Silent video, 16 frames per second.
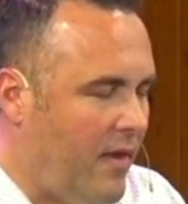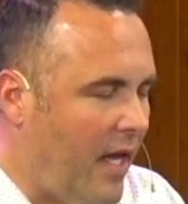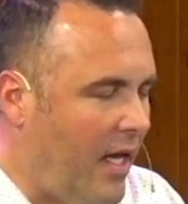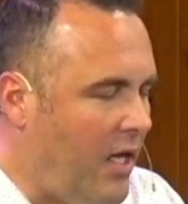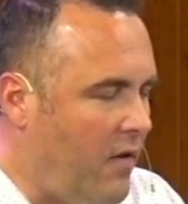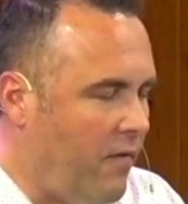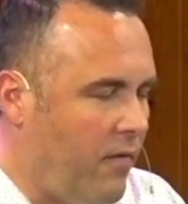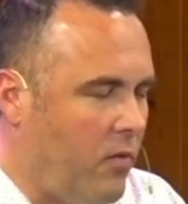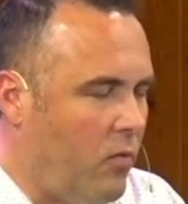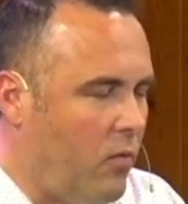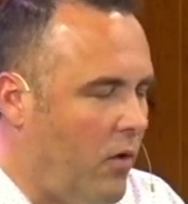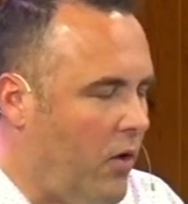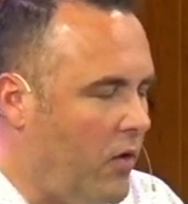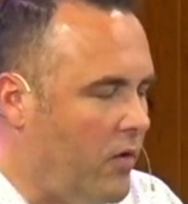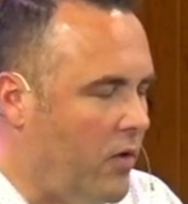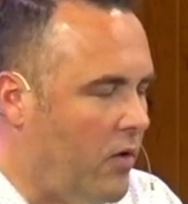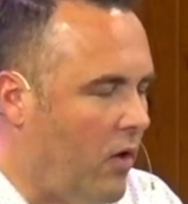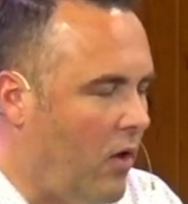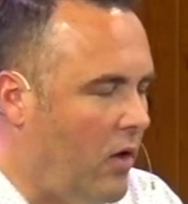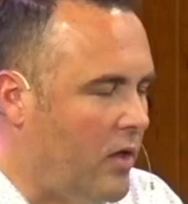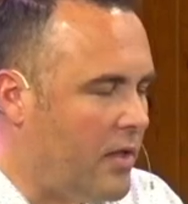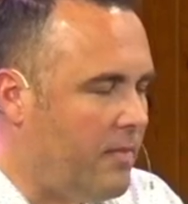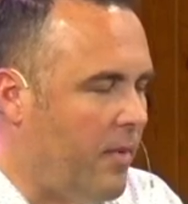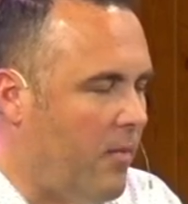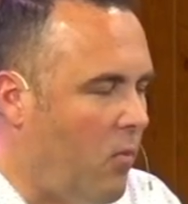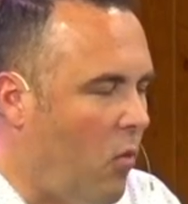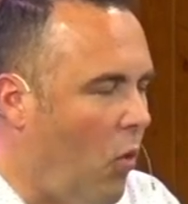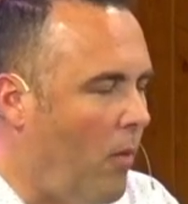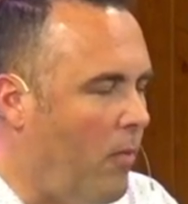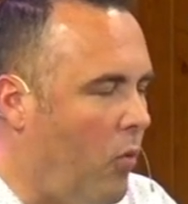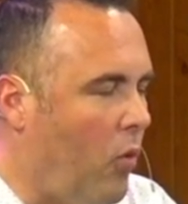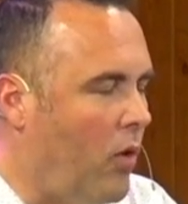thank you for the work on the cross, but more
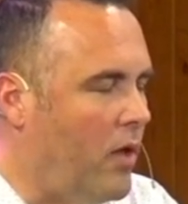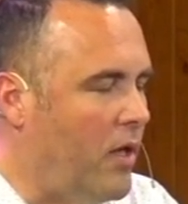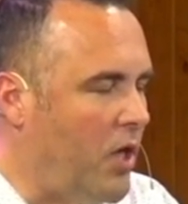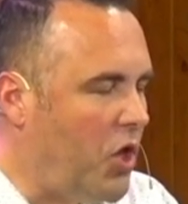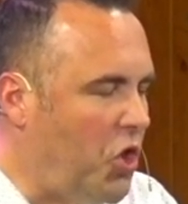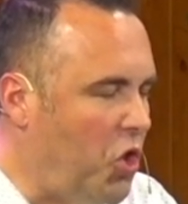importantly,